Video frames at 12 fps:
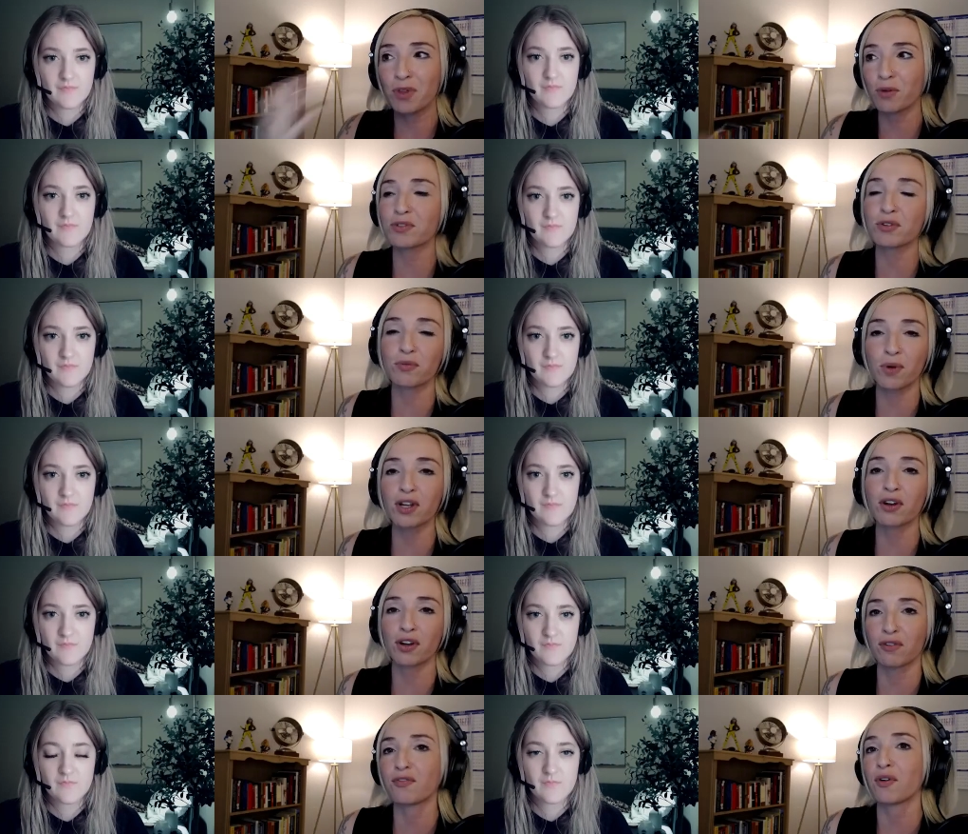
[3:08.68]
Speaker 1: those are what you're
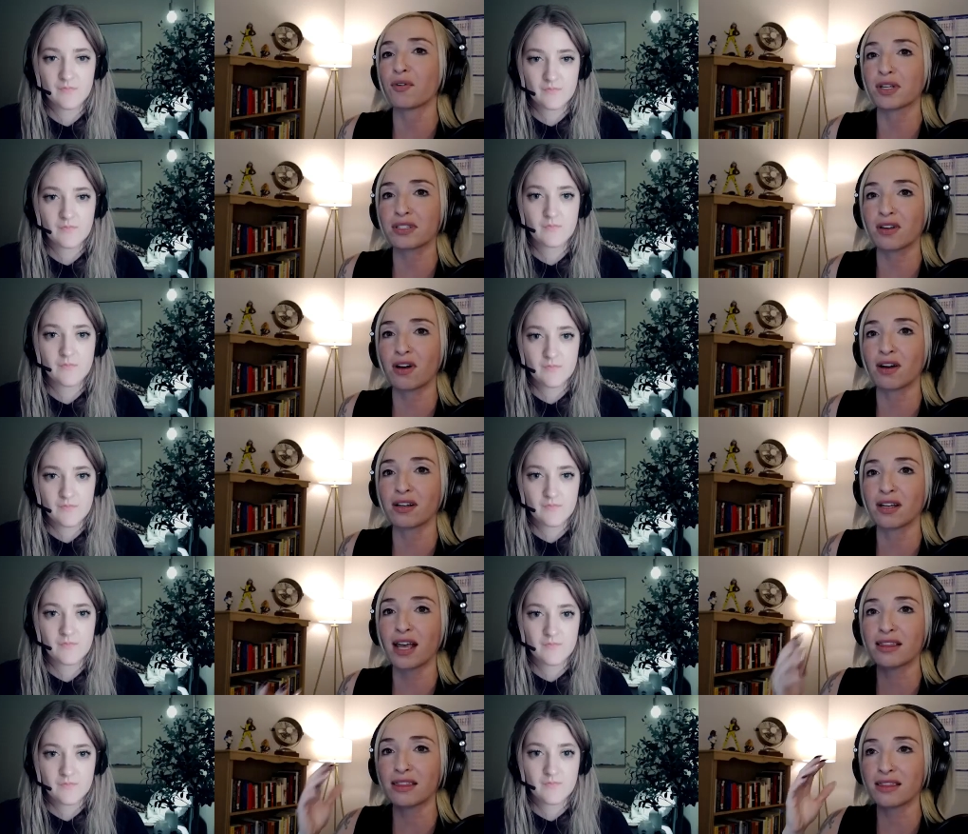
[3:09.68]
going to focus on.
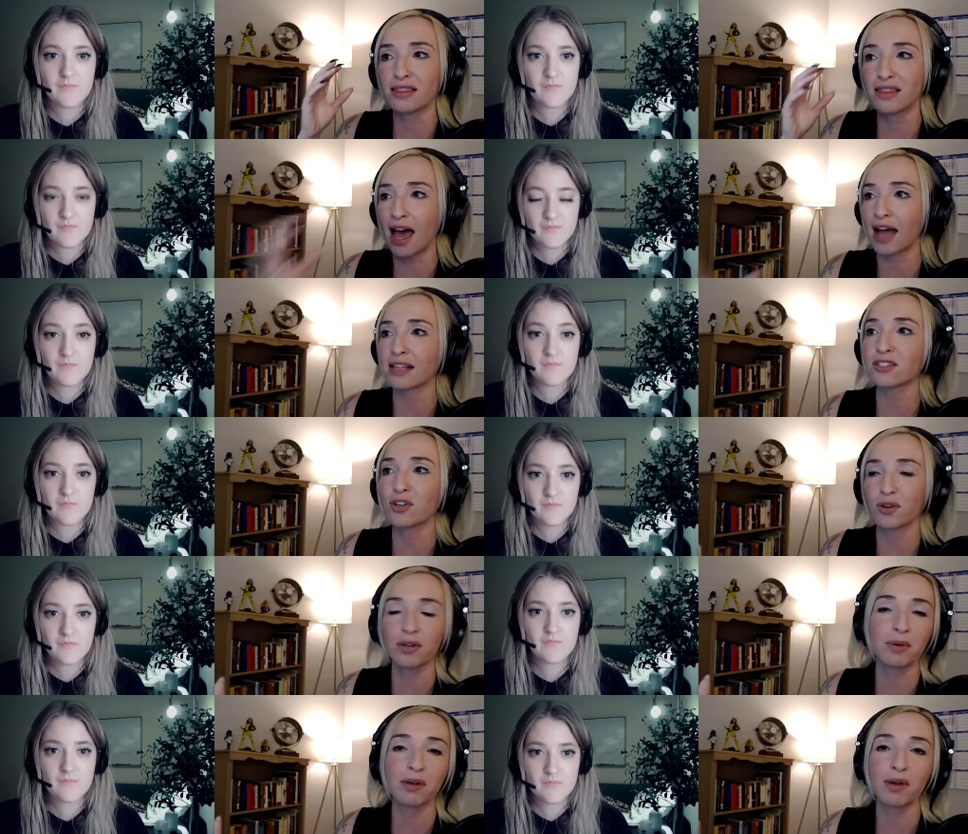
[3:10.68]
And that's
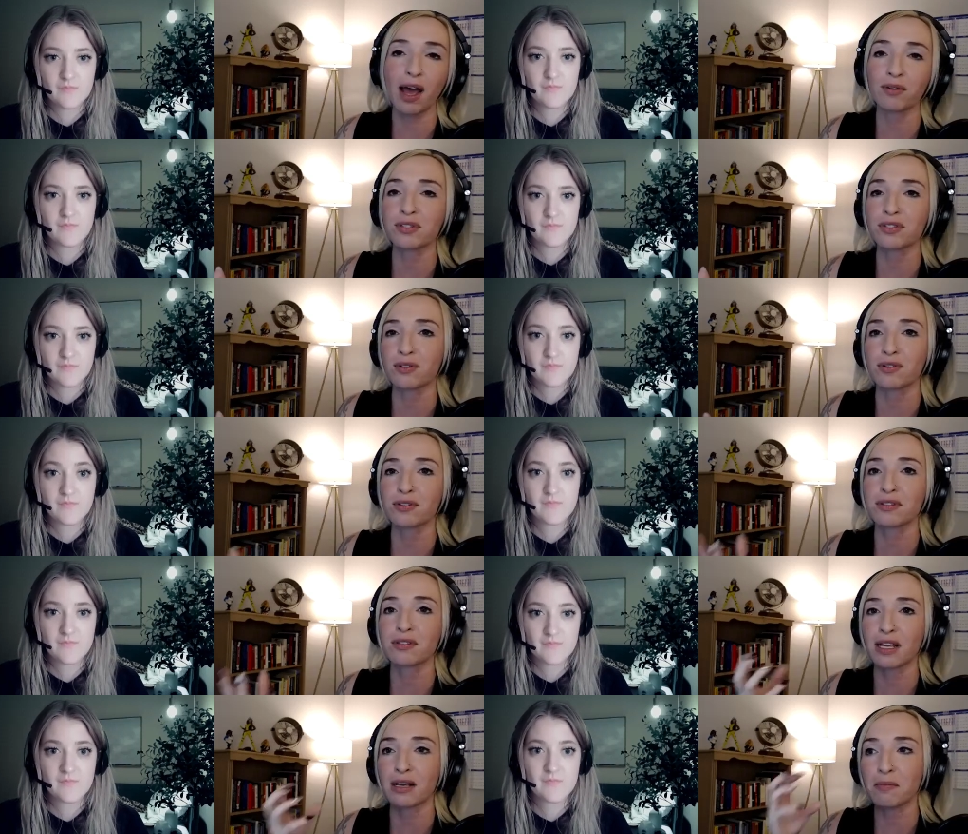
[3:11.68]
going to be how C I R
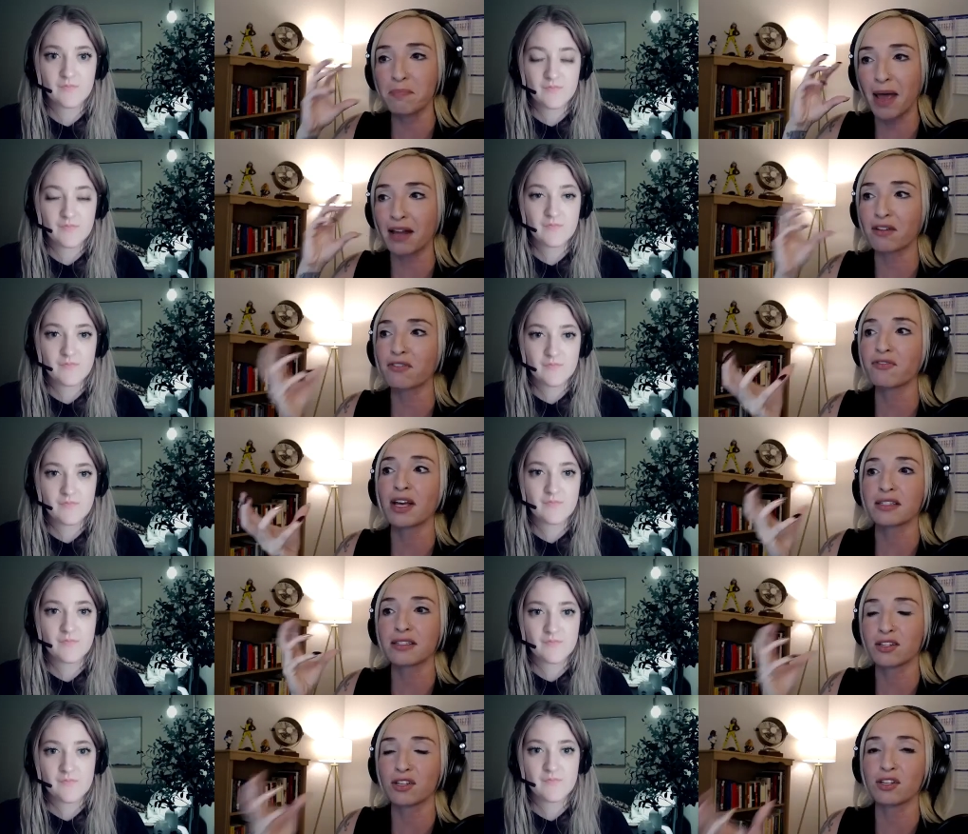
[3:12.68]
S like
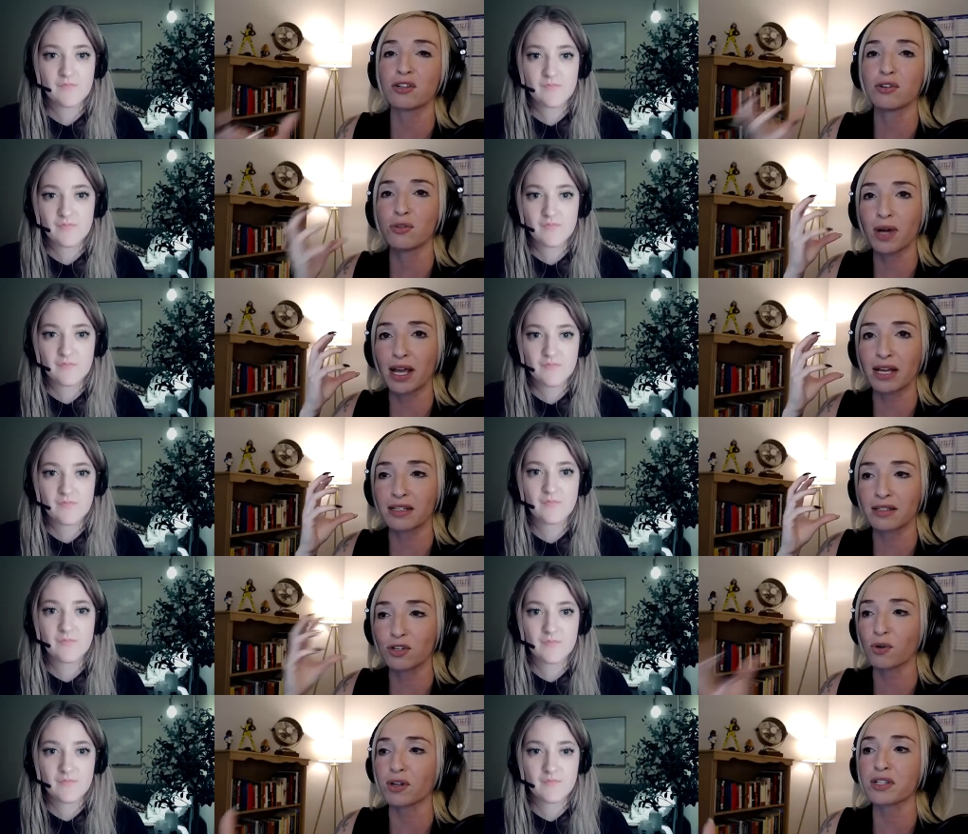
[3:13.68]
manifests to you and
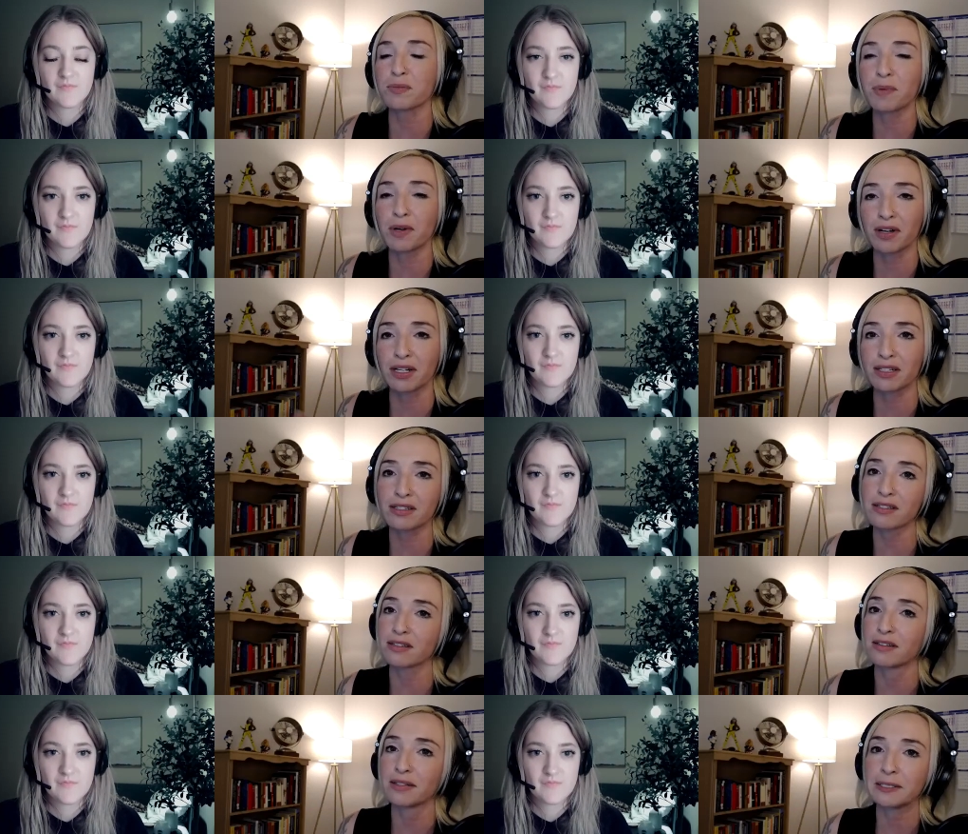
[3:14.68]
your
Speaker 2: experience.
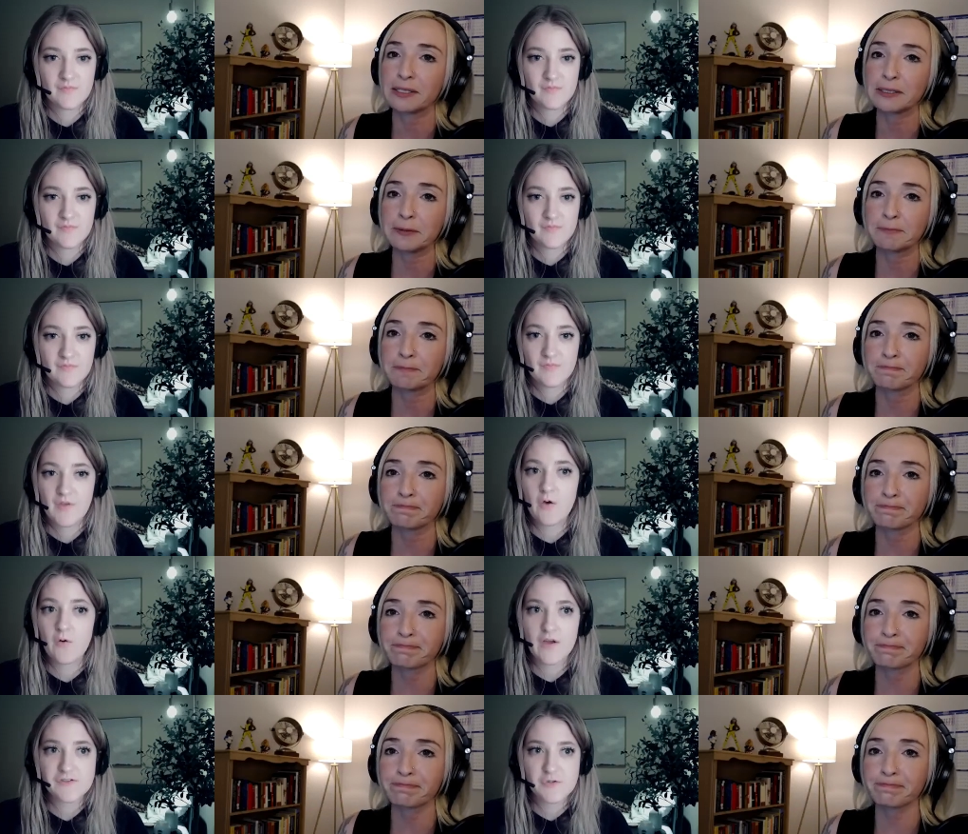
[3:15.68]
Oh,
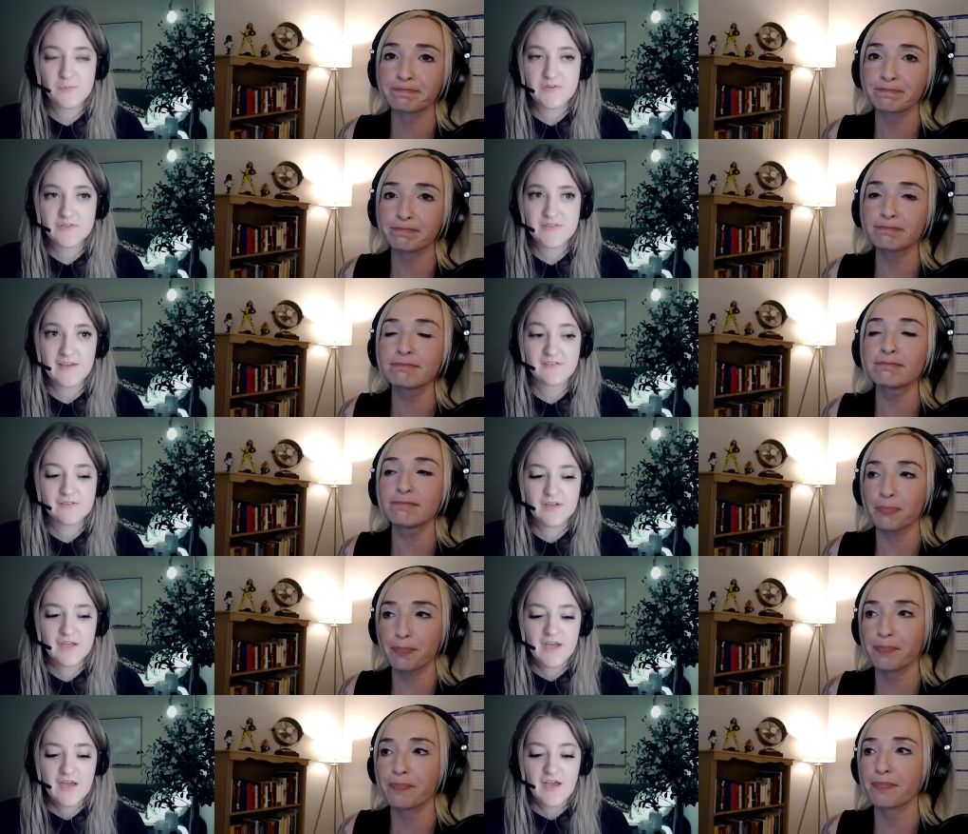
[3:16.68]
one hundred percent.
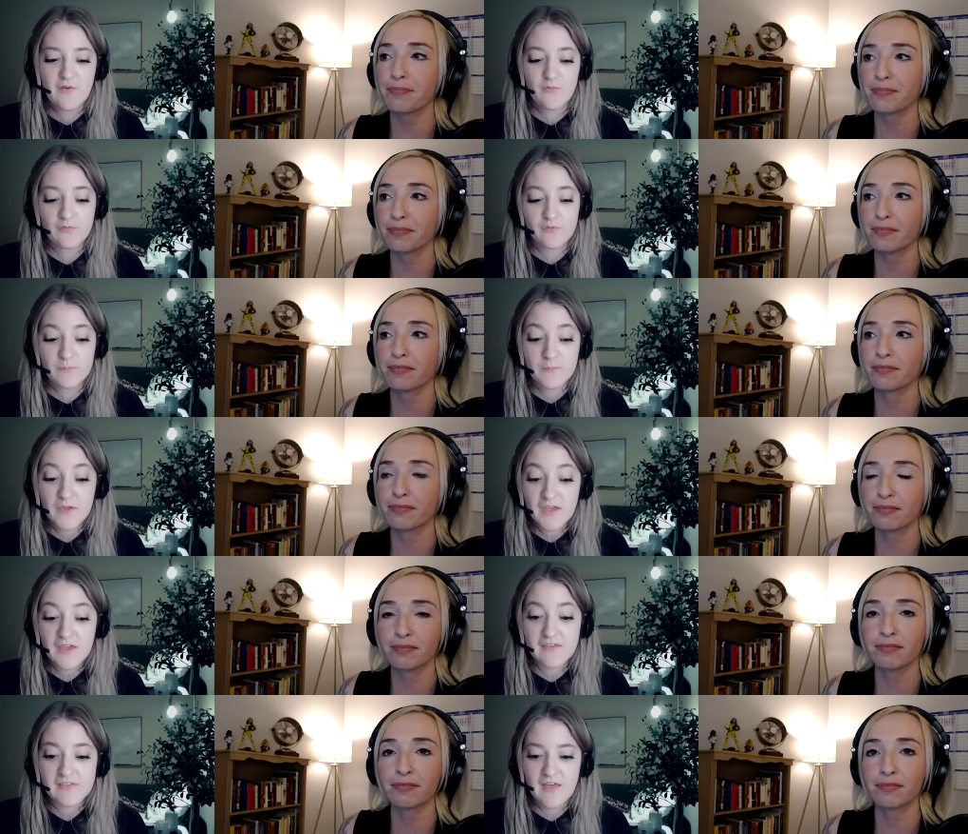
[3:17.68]
For
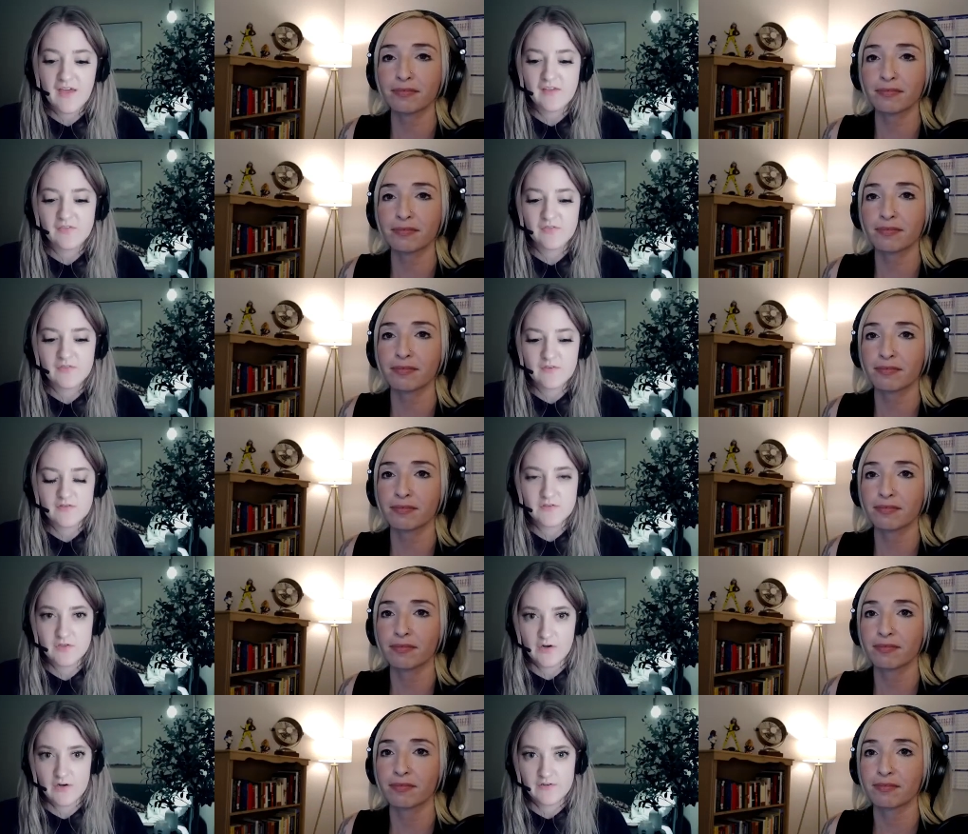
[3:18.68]
me, like
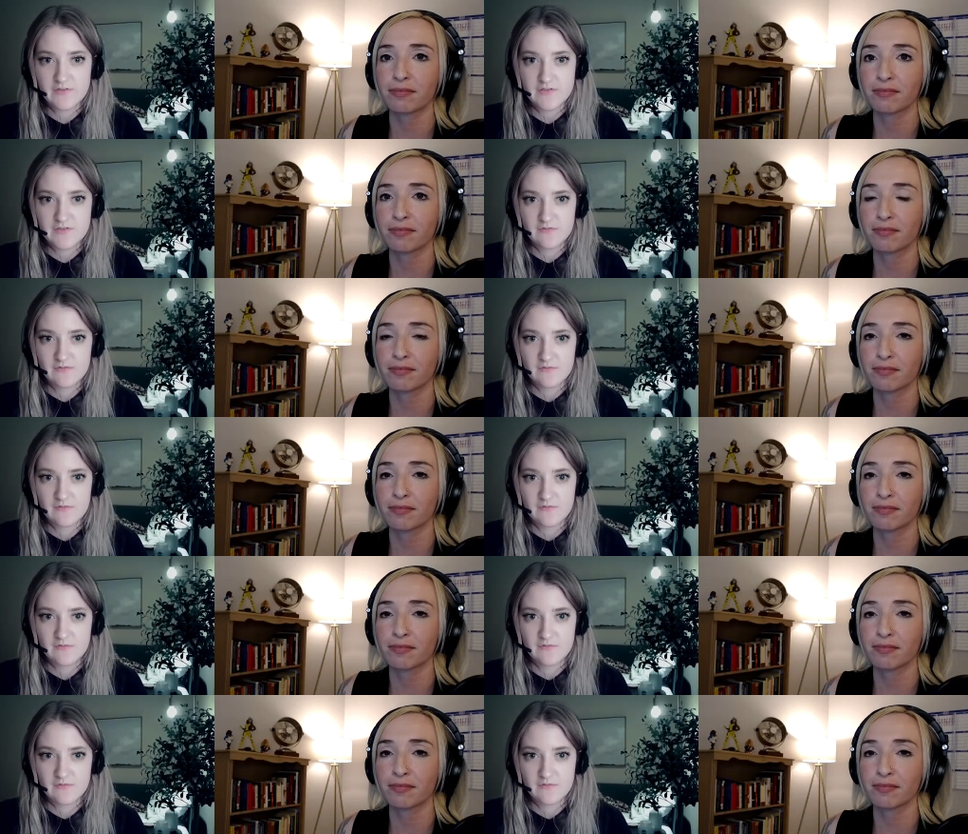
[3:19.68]
C I R S